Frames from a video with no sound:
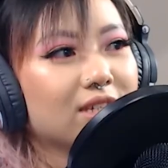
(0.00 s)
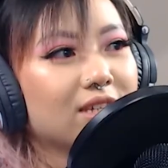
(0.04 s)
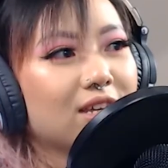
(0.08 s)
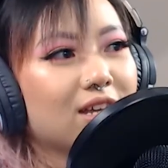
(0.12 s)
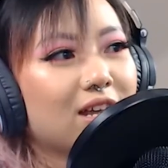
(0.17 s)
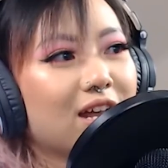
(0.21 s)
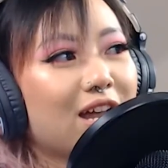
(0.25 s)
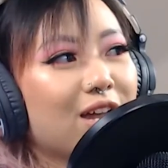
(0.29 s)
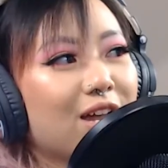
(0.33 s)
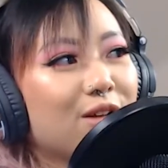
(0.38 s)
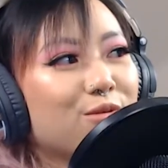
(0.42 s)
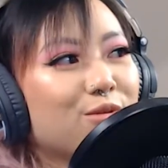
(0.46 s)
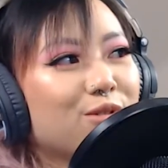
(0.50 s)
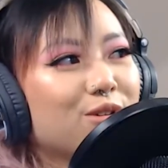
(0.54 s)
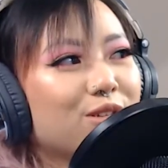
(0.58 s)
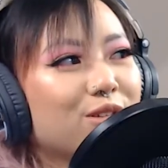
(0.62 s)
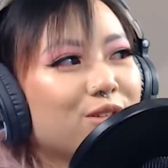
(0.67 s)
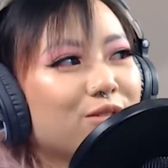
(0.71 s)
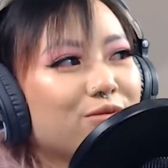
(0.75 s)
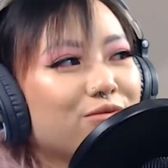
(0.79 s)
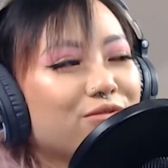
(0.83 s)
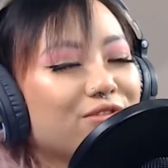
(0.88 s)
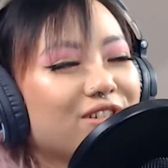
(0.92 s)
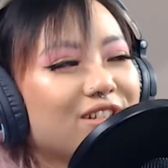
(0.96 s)
I
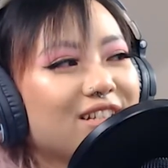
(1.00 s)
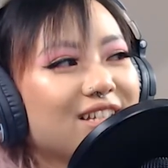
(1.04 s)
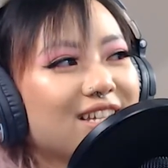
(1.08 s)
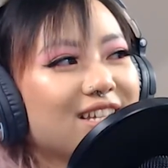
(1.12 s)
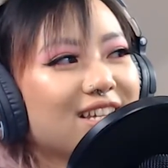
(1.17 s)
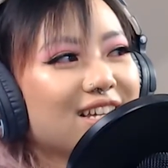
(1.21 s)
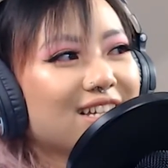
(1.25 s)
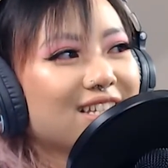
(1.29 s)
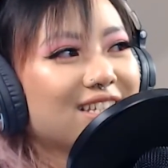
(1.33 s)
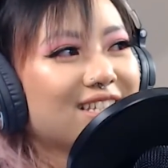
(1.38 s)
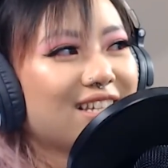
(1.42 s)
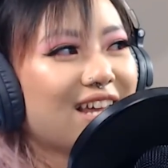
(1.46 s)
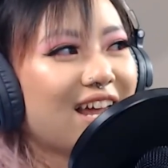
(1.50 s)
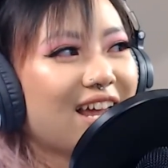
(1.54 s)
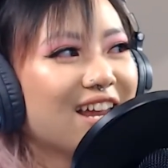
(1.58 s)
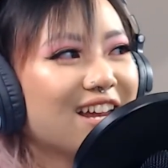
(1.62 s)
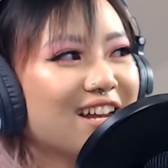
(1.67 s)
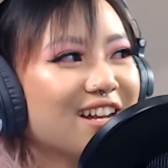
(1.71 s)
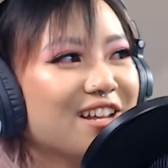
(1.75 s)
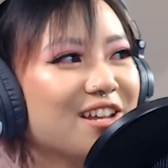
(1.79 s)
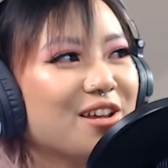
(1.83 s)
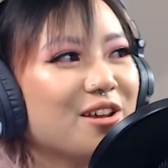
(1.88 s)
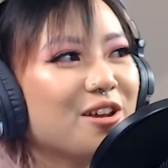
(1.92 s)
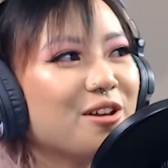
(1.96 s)
was really
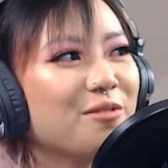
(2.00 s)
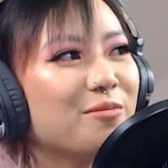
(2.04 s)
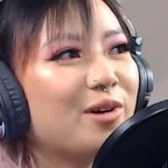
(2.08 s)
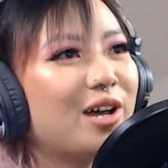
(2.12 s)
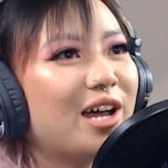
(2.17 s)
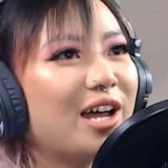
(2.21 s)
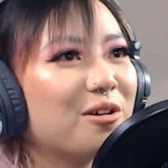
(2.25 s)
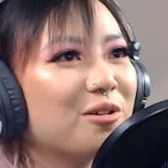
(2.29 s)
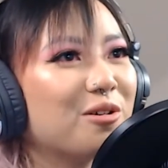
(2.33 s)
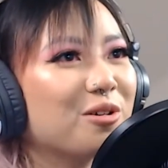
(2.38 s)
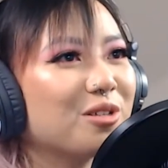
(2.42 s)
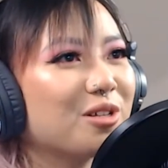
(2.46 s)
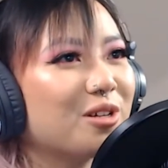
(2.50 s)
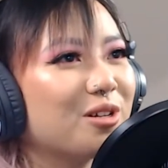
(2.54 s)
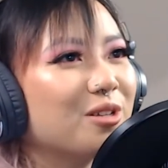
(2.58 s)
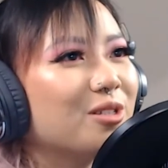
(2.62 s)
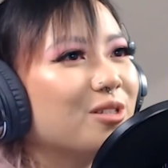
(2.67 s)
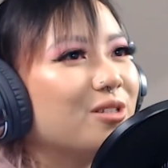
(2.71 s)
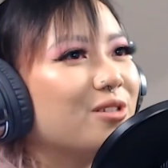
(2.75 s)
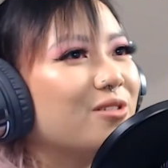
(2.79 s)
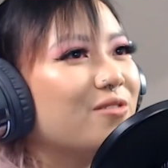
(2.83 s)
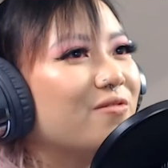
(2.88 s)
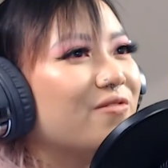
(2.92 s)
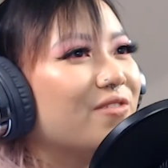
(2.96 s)
excited, but I was
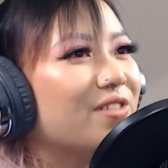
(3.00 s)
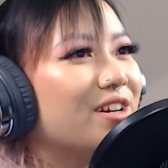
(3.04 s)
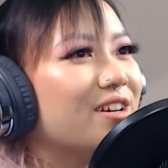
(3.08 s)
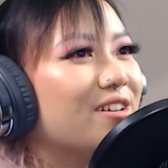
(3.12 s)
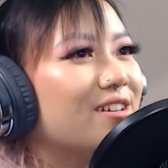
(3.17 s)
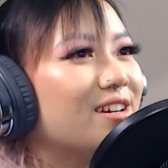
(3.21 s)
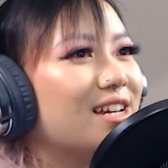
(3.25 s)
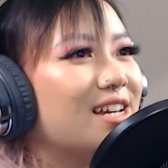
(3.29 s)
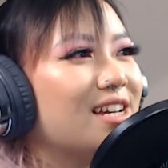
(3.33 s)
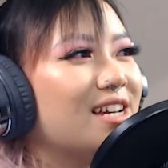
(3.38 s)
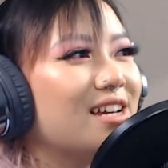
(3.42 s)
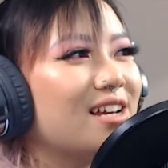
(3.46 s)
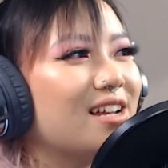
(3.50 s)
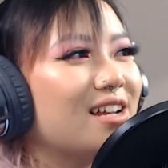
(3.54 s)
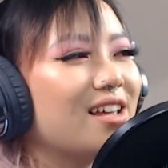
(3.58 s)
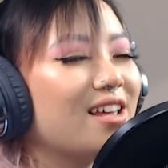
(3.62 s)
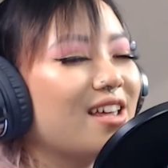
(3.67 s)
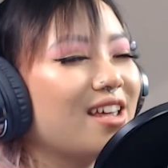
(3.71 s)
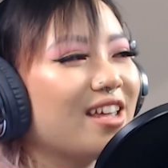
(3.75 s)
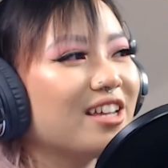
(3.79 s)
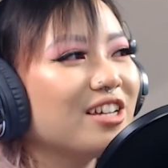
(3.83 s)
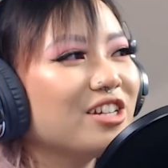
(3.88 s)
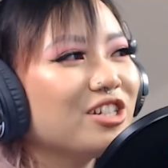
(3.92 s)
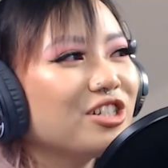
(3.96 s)
also very
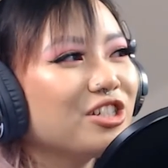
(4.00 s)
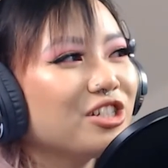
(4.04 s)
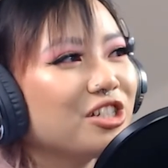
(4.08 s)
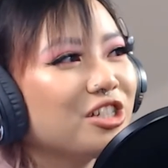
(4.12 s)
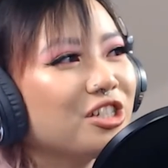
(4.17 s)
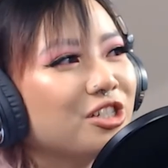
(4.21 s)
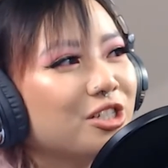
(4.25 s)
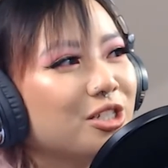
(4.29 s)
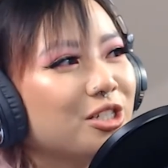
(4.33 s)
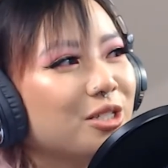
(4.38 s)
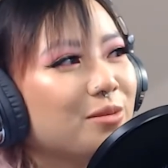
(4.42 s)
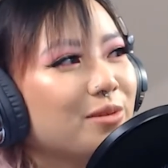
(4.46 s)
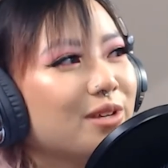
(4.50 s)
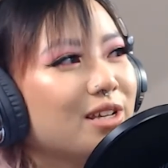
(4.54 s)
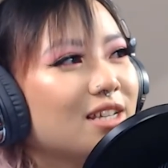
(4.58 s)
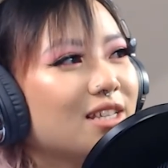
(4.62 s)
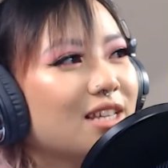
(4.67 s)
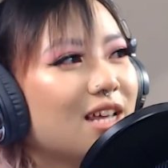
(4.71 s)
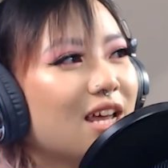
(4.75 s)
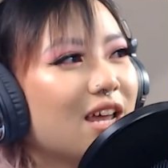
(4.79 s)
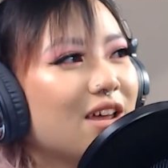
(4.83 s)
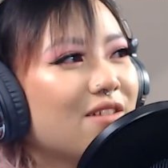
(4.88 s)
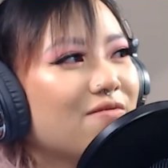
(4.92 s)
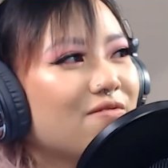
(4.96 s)
anxious just because
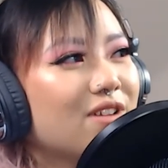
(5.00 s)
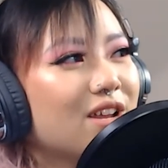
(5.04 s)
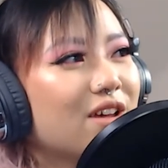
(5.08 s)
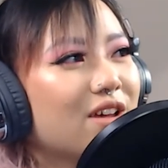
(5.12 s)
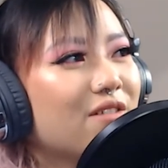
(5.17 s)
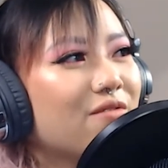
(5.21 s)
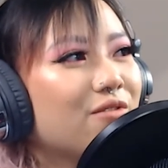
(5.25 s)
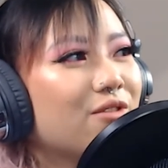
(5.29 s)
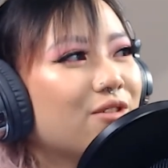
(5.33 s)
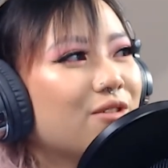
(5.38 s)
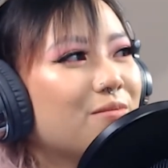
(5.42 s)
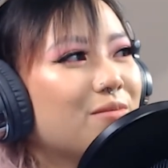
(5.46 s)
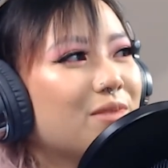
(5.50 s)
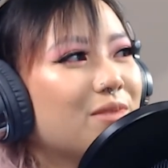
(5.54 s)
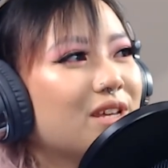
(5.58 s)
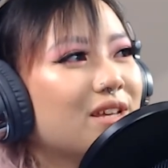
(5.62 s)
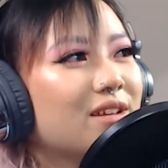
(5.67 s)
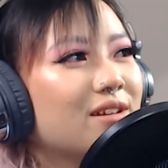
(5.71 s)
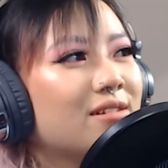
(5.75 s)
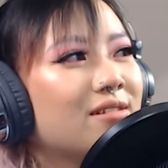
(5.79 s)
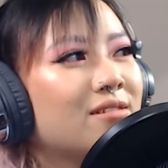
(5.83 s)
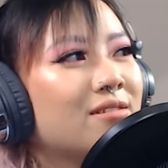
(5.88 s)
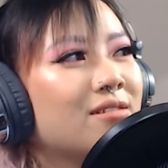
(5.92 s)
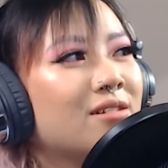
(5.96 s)
I've never
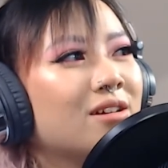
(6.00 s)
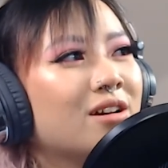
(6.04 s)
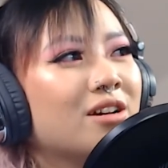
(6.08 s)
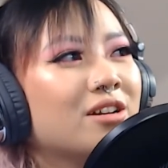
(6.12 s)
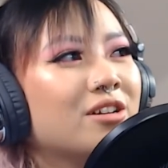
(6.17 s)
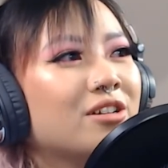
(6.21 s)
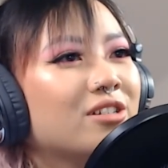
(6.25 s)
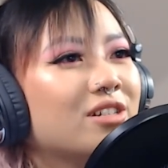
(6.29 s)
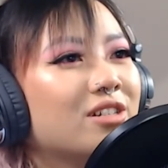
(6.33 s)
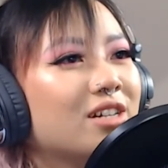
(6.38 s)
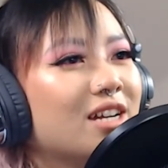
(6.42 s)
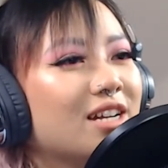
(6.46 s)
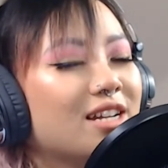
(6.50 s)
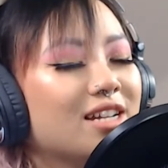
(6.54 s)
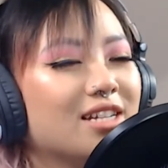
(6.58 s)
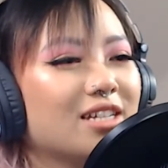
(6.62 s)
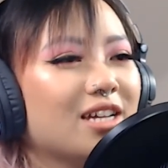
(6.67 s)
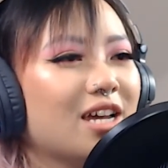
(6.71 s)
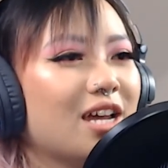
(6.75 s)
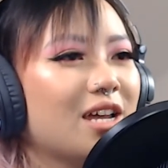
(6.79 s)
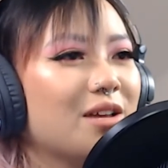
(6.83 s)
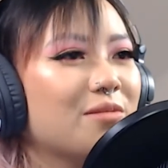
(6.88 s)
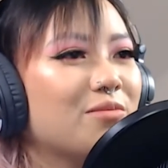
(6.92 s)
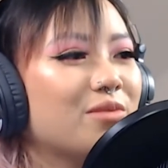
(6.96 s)
been under any
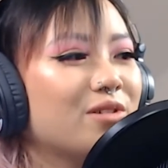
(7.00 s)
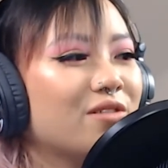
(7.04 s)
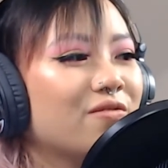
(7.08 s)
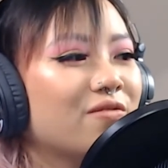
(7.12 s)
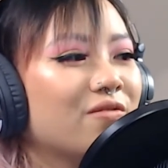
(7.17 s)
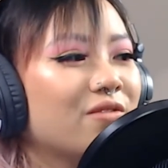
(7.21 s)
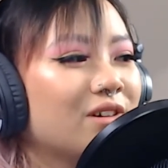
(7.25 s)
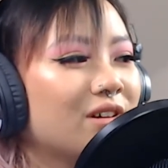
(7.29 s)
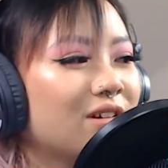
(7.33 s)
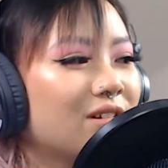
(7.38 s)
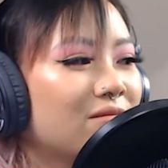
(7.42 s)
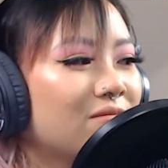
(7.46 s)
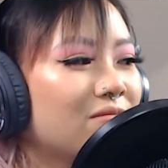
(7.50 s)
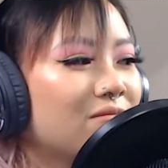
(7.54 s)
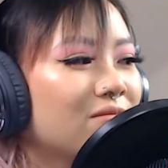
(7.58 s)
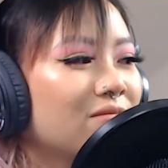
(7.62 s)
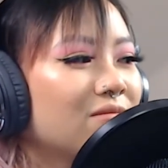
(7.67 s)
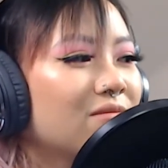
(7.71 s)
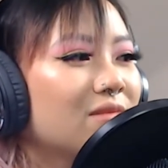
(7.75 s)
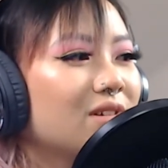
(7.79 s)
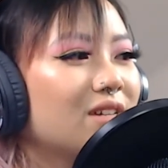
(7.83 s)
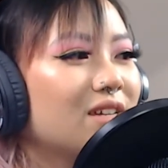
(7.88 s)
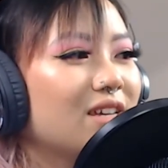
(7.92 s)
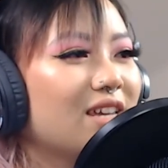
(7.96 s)
type of
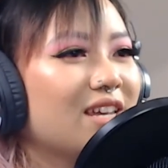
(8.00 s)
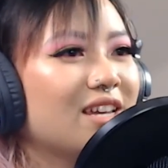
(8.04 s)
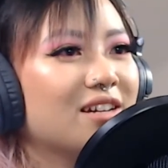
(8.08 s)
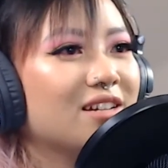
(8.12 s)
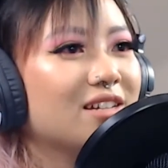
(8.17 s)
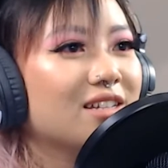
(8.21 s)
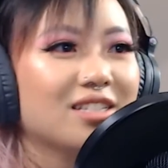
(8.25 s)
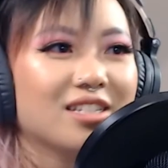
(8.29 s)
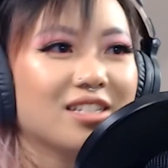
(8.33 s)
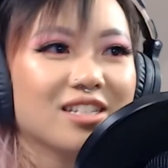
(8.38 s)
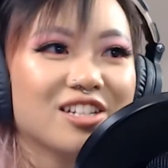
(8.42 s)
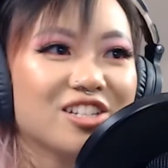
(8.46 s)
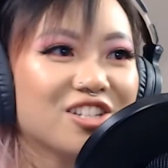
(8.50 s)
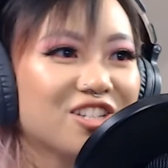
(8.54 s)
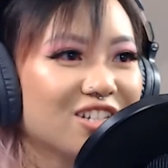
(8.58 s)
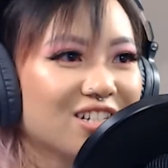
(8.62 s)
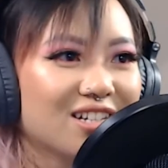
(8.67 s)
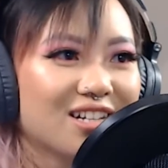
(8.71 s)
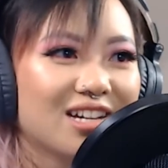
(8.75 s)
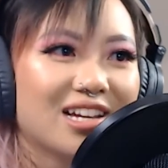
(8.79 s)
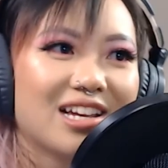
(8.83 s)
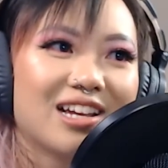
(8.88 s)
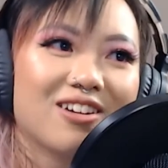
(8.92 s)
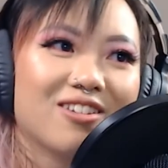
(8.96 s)
anesthesia
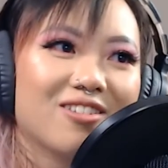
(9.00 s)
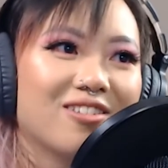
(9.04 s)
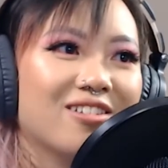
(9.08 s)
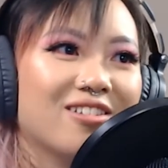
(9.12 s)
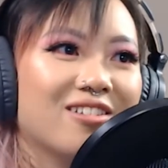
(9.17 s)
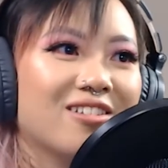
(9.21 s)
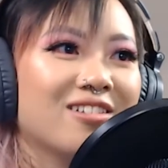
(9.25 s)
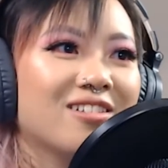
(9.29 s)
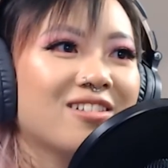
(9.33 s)
at all.